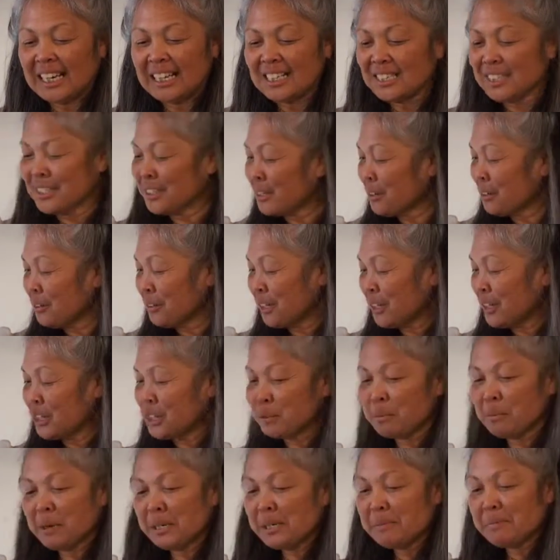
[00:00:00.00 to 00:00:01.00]
So in
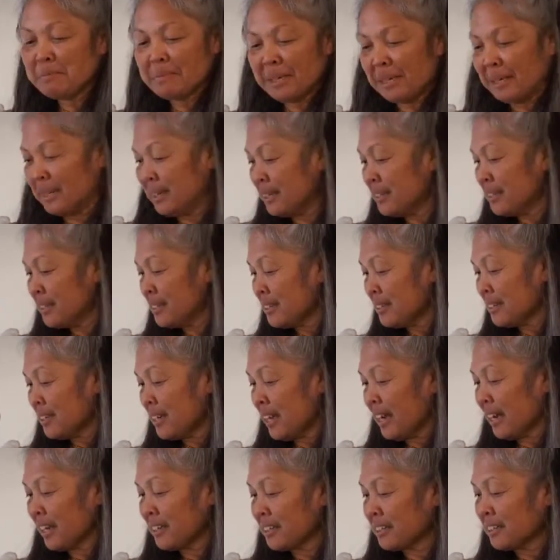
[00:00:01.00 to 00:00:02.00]
20 minutes,
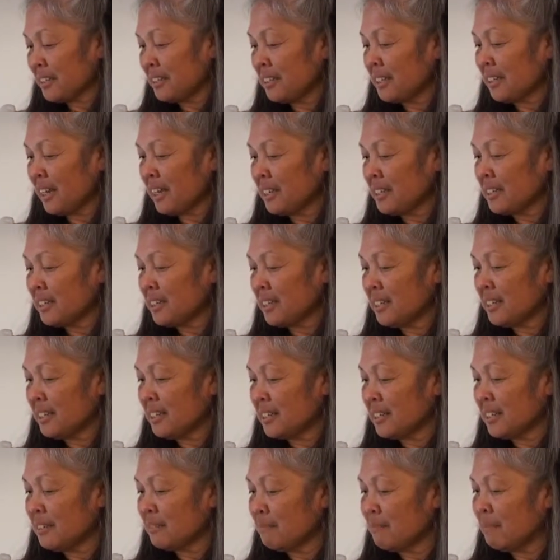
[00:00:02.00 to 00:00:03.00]
actually
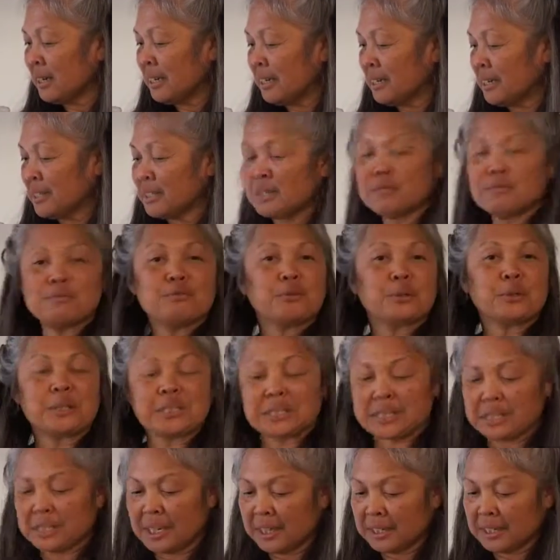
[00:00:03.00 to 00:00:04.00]
19 minutes and 40
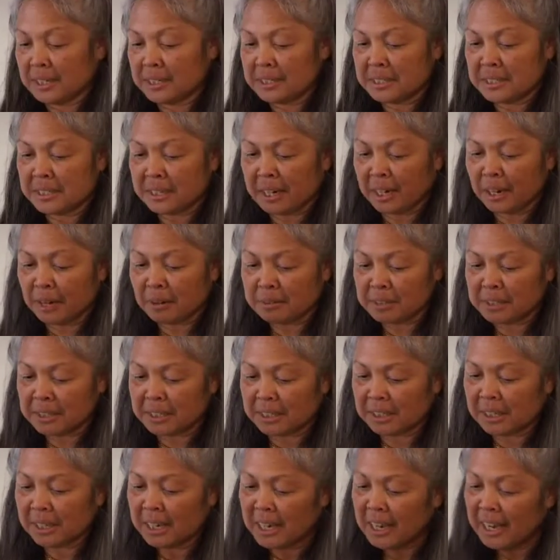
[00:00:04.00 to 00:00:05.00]
seconds and
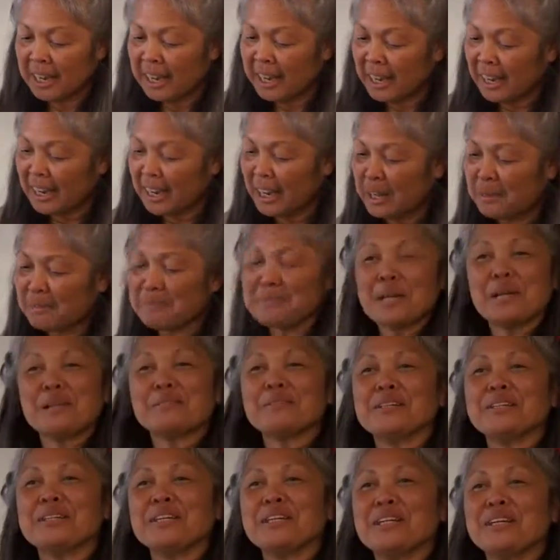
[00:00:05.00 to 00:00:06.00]
counting, I'm
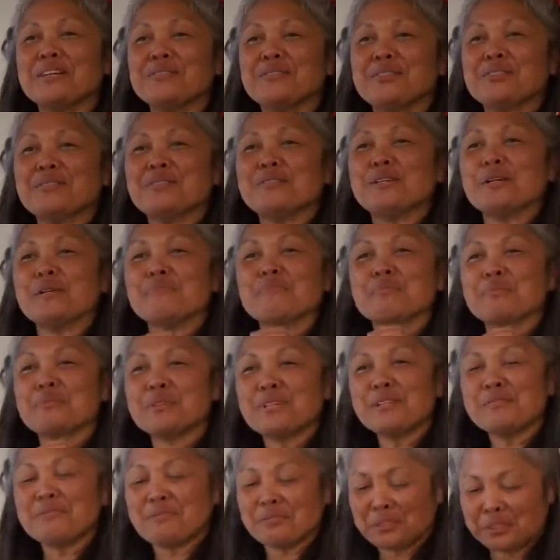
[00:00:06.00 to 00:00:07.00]
going to give you a
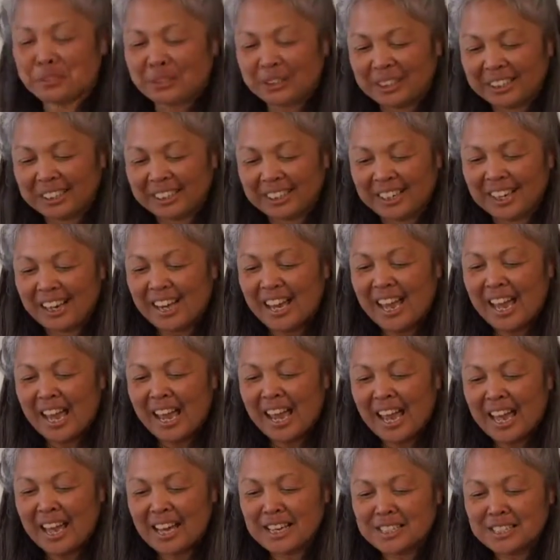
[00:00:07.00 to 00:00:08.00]
brief look
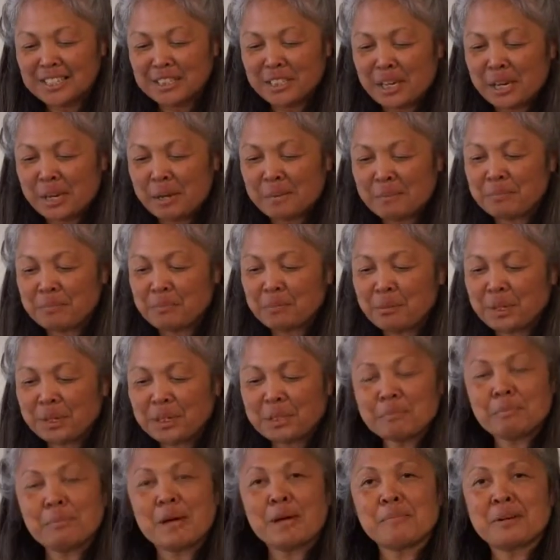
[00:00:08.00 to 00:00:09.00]
at what
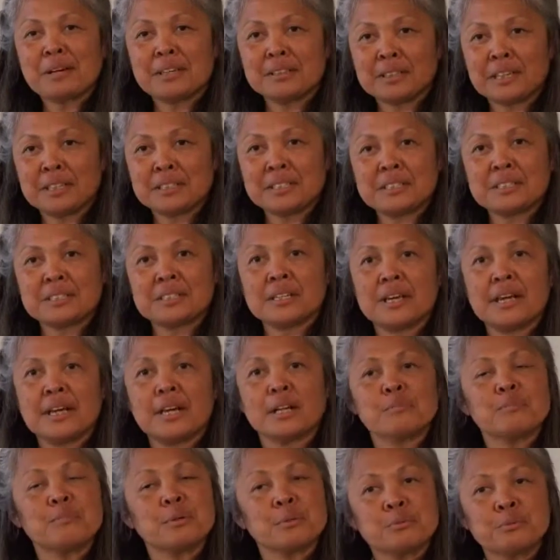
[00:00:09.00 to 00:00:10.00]
the Babaylan is
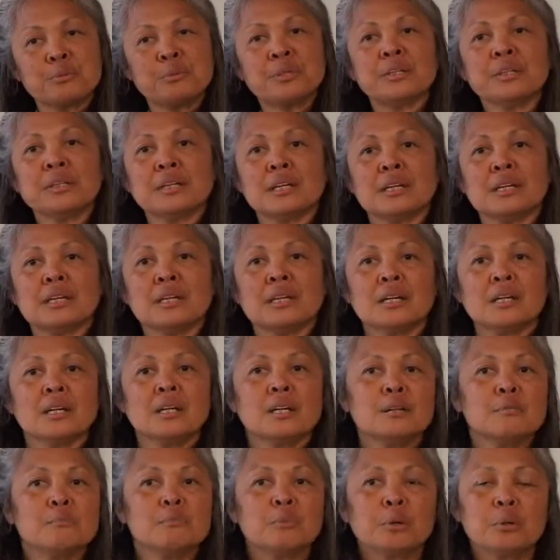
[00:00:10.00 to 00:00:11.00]
like, but really,
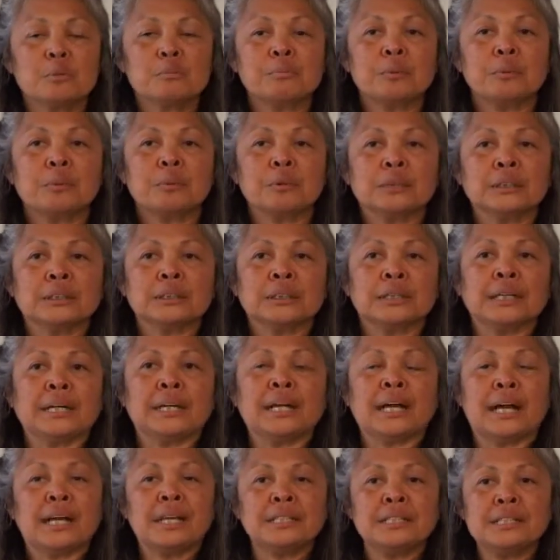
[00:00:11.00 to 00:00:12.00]
more
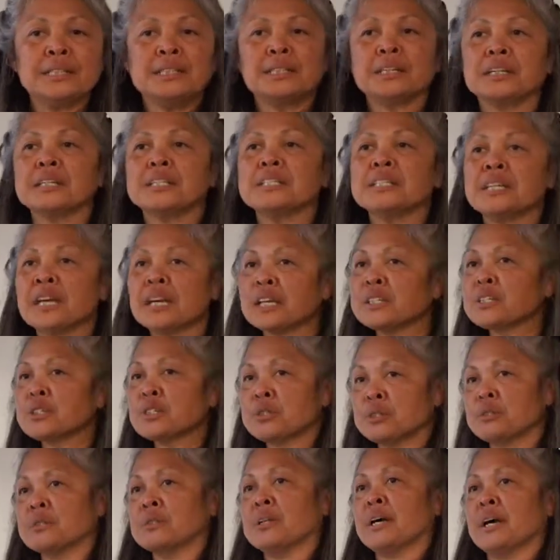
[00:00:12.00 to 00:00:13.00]
importantly, I need to
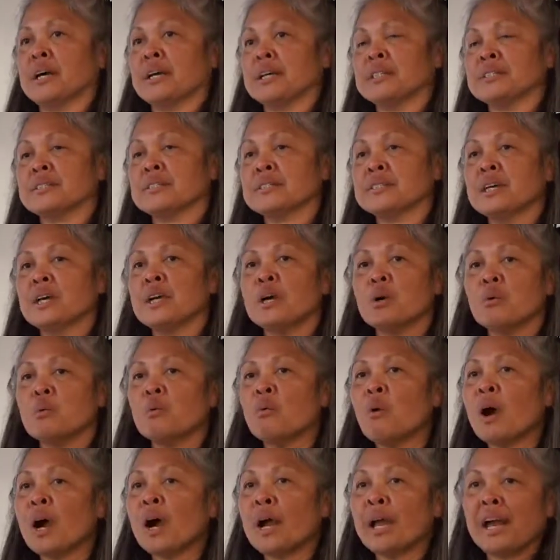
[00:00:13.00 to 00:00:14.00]
contextualize
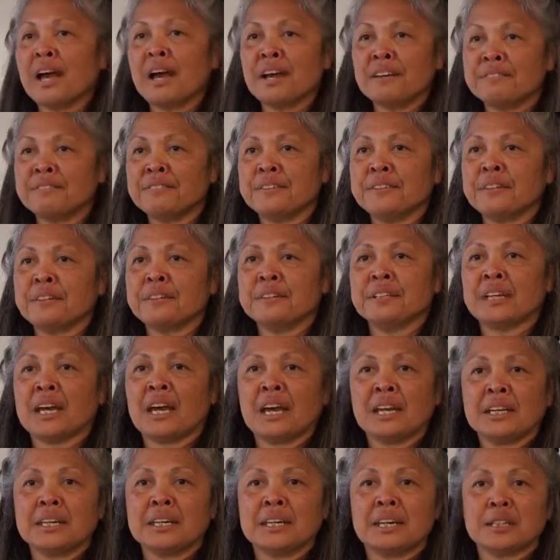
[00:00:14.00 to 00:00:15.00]
why I feel that
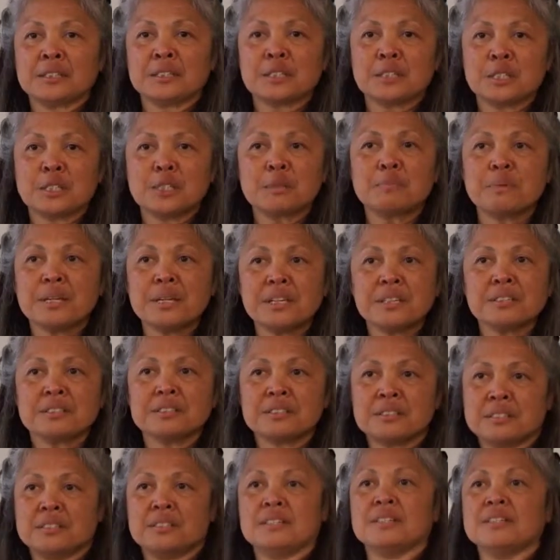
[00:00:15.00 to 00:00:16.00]
I can actually
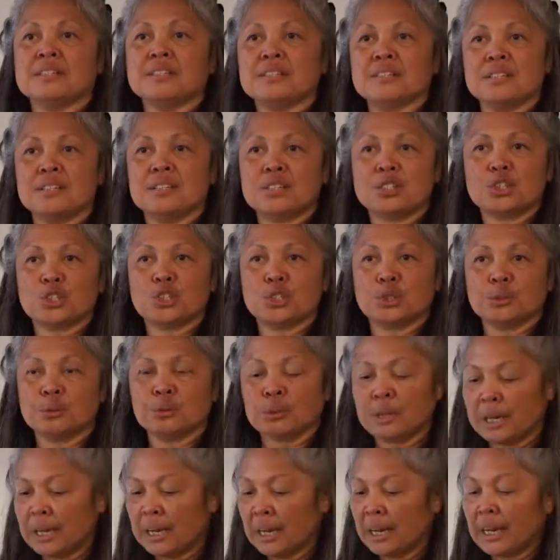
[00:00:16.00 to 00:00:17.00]
speak to this issue
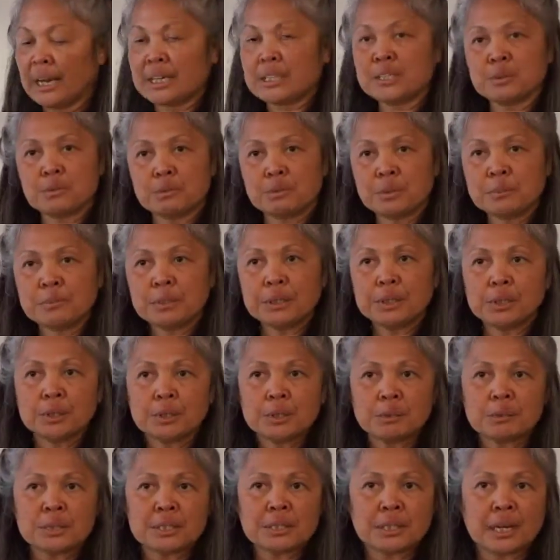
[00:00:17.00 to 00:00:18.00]
as a woman
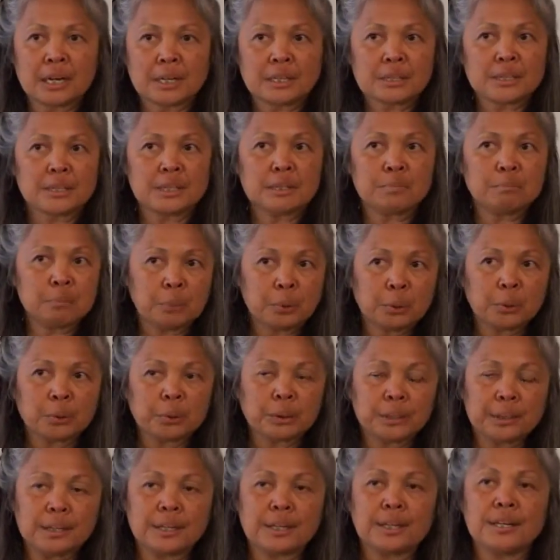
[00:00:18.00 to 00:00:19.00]
who was actually
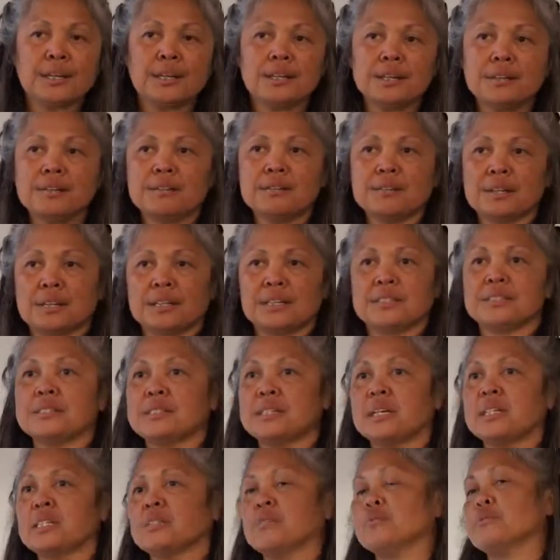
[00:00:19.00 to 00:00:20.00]
born in the United
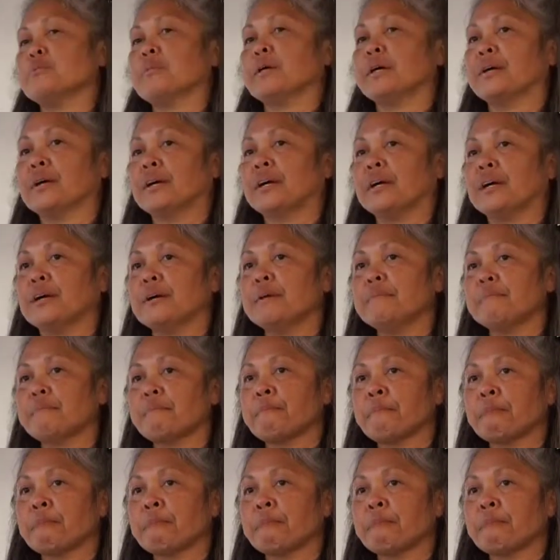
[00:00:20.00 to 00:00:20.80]
States of America,